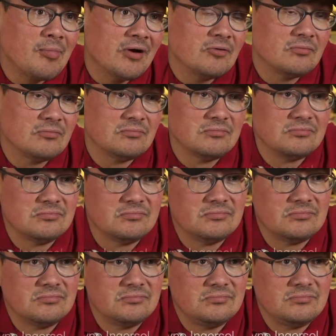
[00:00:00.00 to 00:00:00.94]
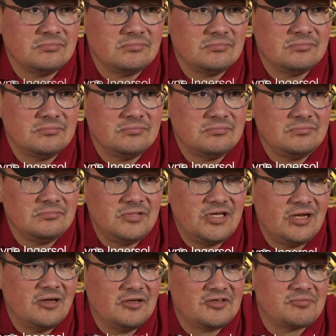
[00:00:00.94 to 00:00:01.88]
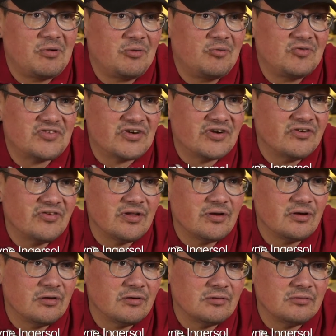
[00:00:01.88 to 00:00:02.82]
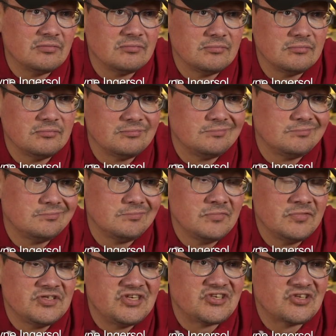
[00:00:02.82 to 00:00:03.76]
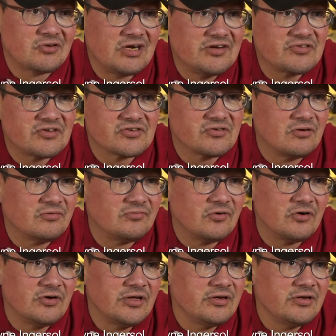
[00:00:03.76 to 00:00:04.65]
but yeah, it's my reserve, you know, and these graves are so full,